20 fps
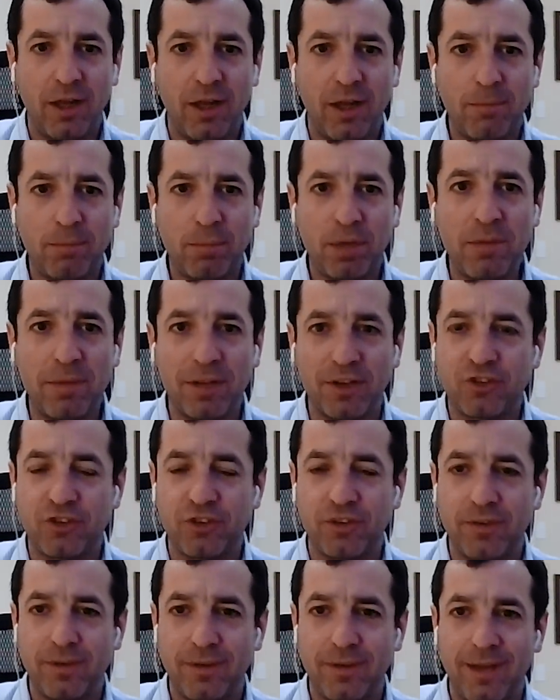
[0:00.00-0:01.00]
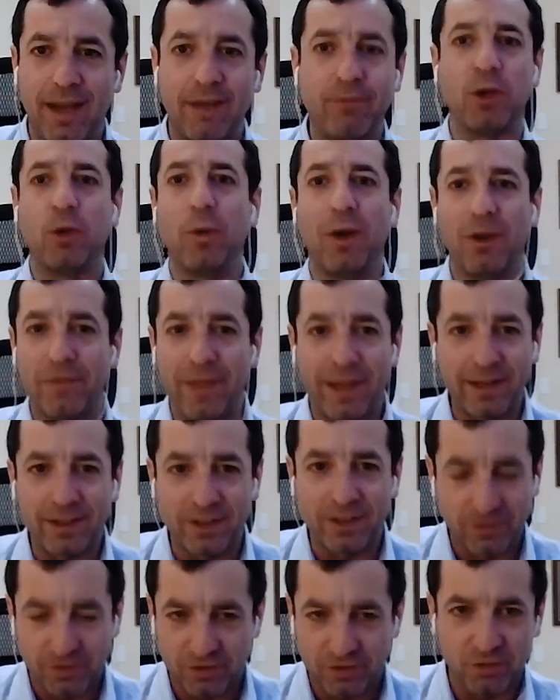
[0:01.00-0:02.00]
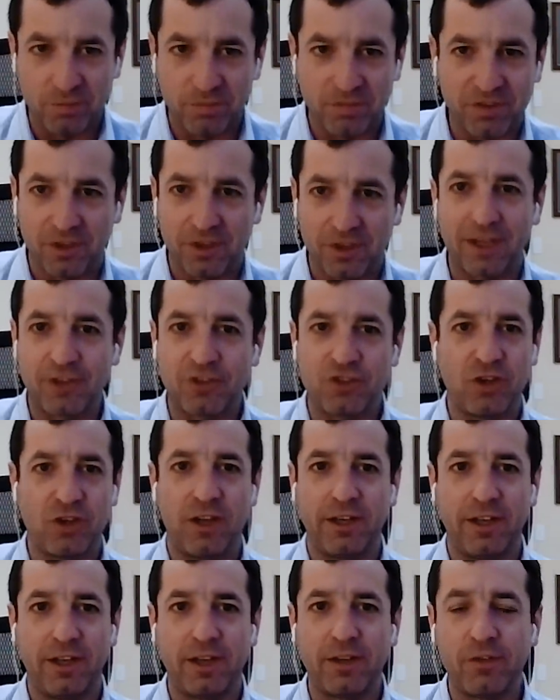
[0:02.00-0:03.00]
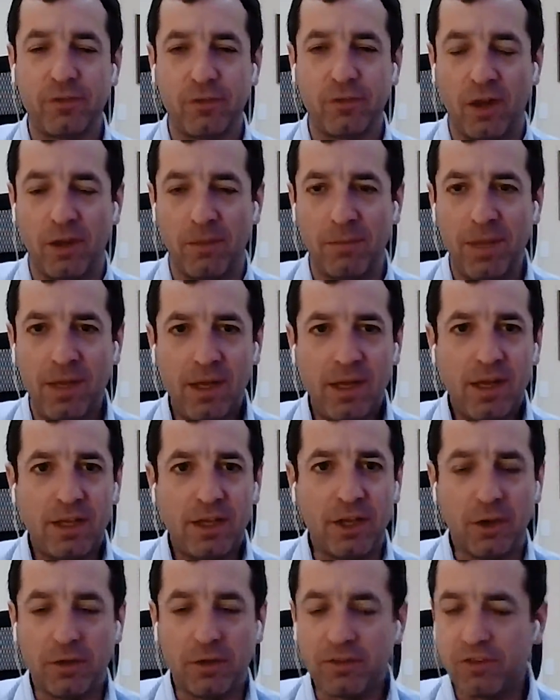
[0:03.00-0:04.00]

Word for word: uh, pretty much everywhere that consumes electronics, from you know